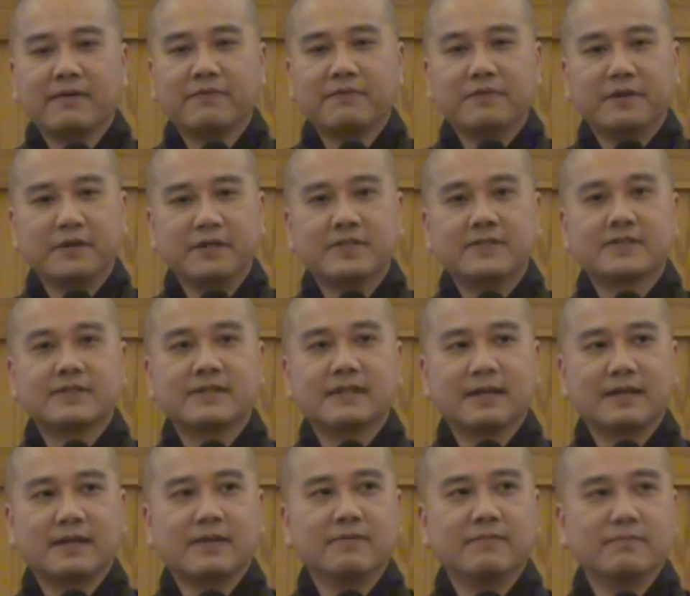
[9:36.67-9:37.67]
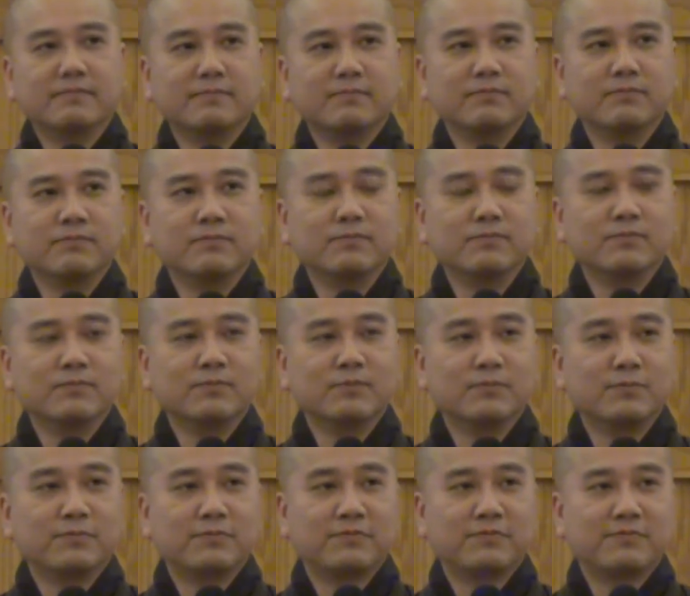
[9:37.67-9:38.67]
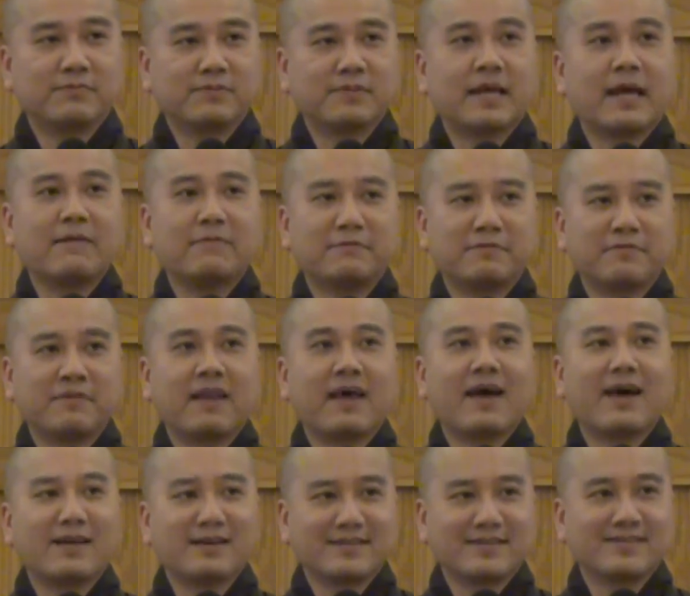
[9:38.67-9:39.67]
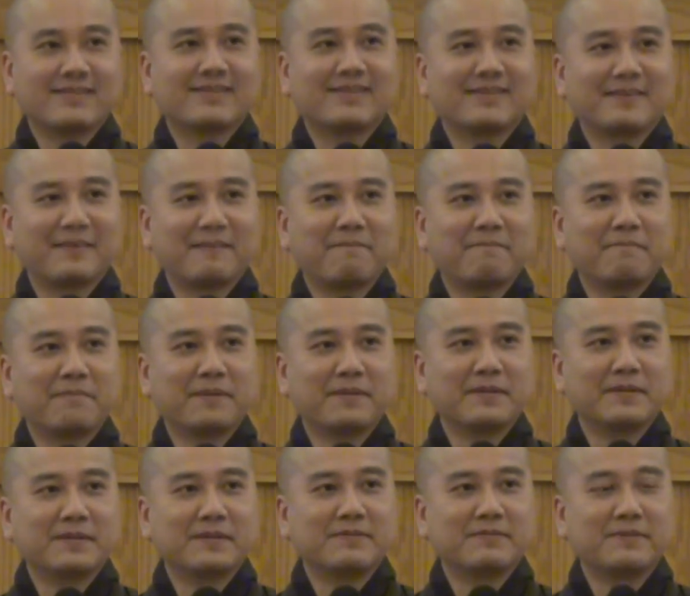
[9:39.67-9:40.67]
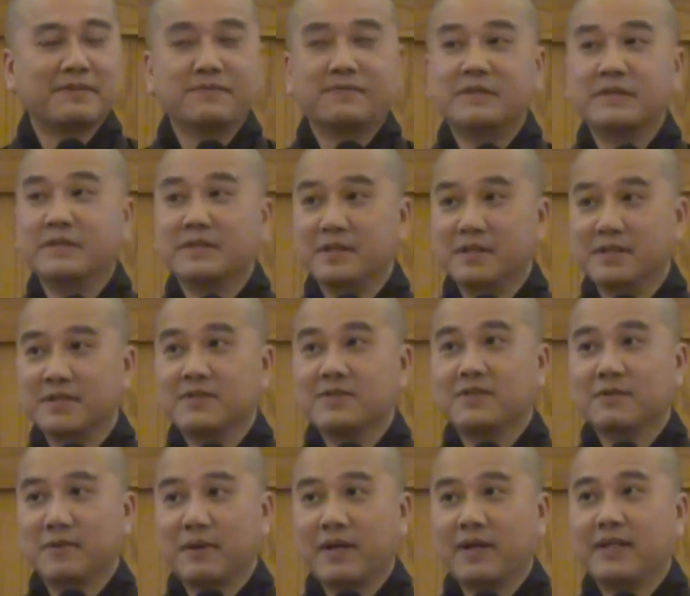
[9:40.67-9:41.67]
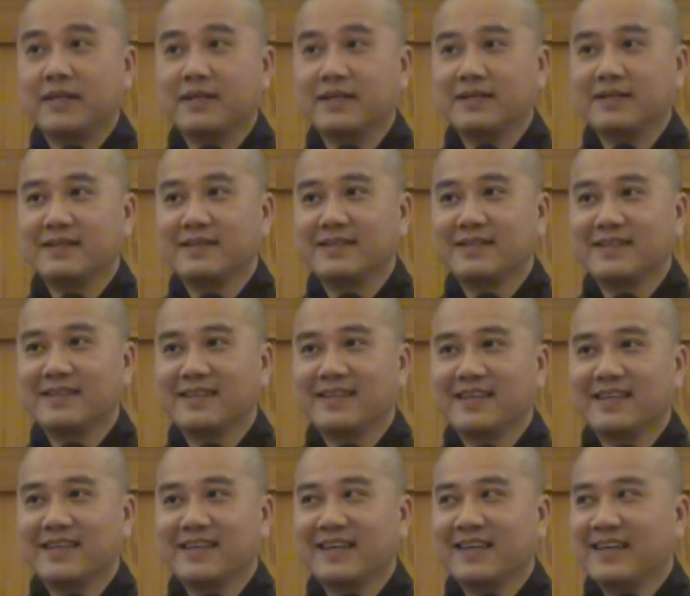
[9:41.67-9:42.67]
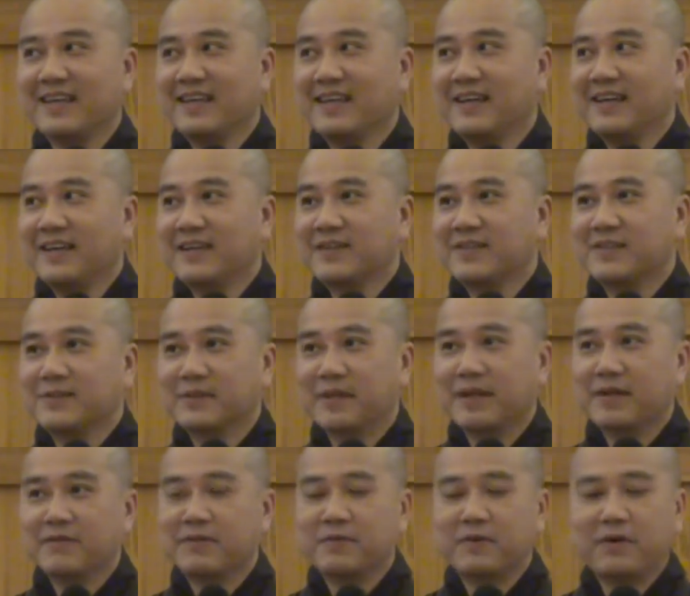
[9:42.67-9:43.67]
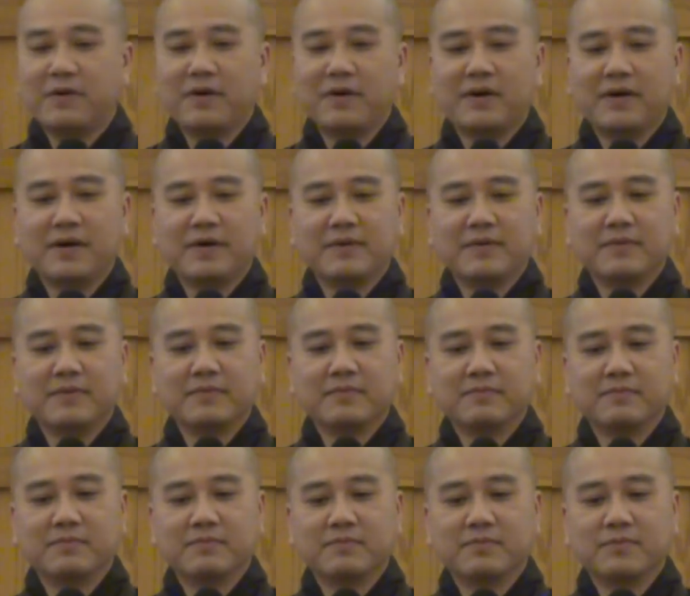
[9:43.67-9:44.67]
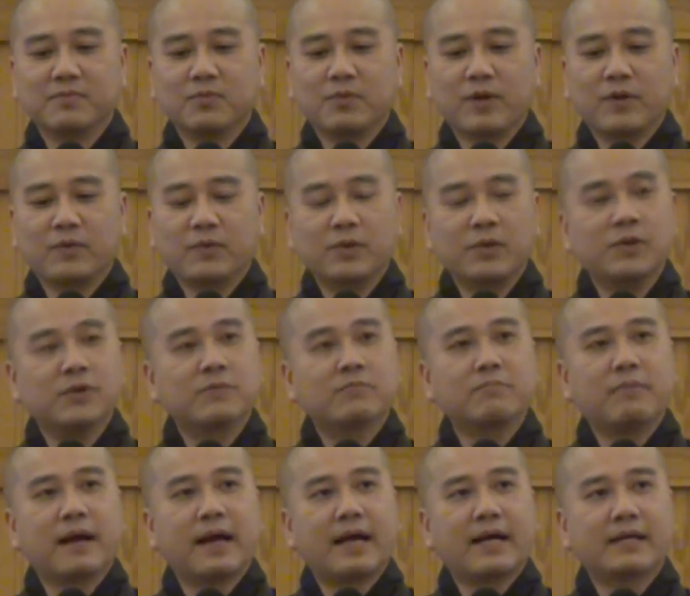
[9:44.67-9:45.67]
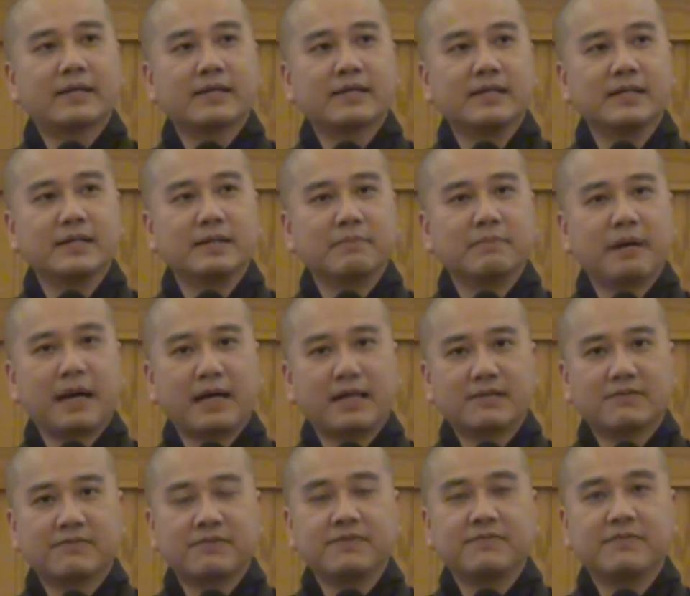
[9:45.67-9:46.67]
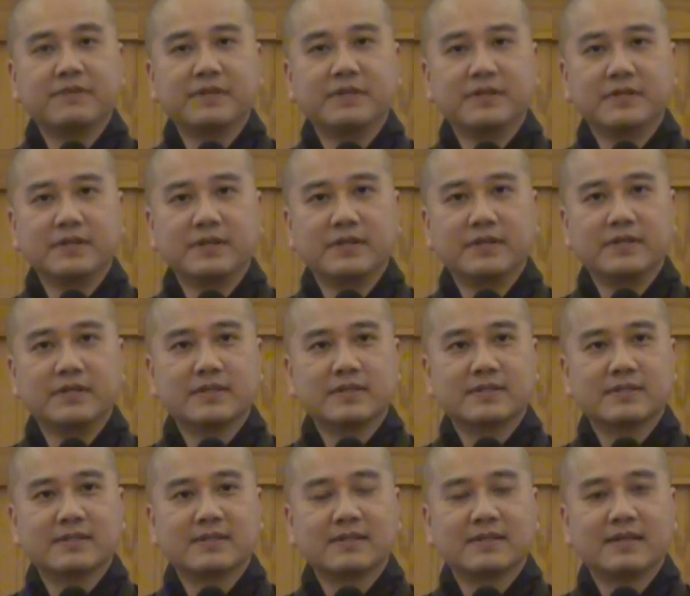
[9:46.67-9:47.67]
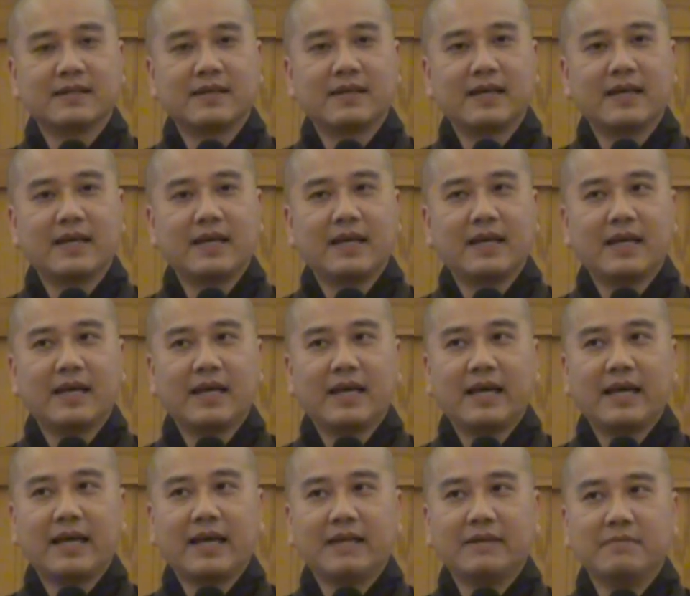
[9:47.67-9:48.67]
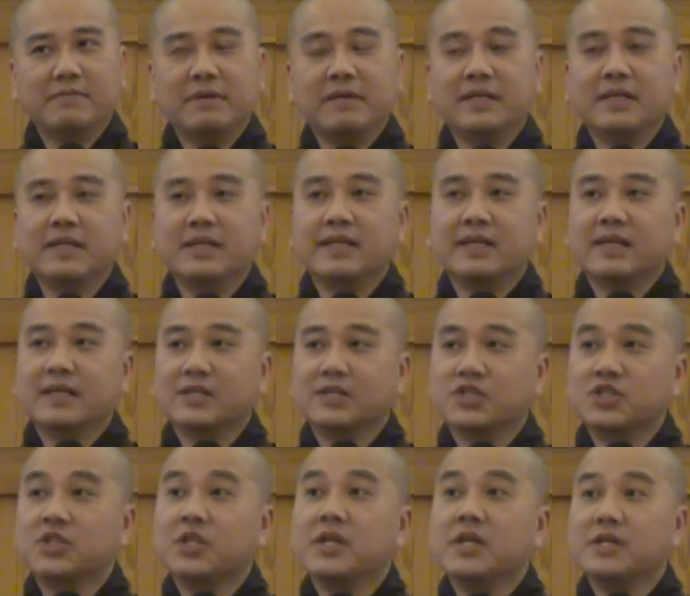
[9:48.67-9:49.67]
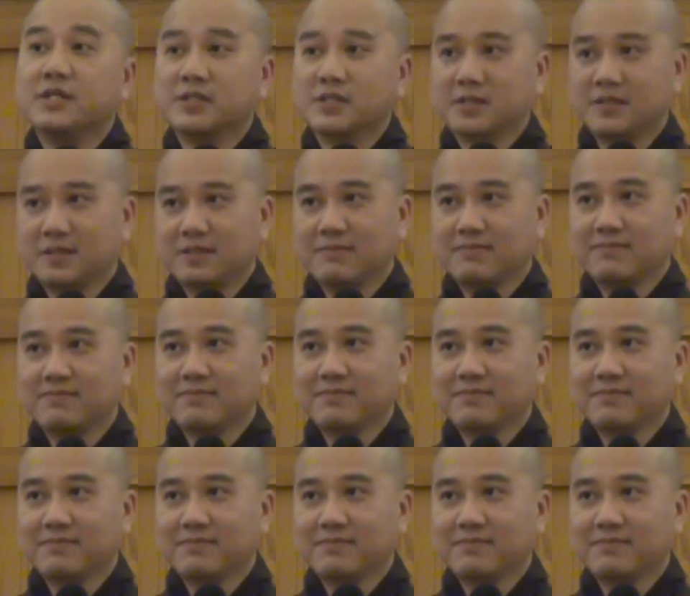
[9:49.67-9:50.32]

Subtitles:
First, time flies. It's 15 years already. So therefore, when we look back in the past 15 years, and many things change.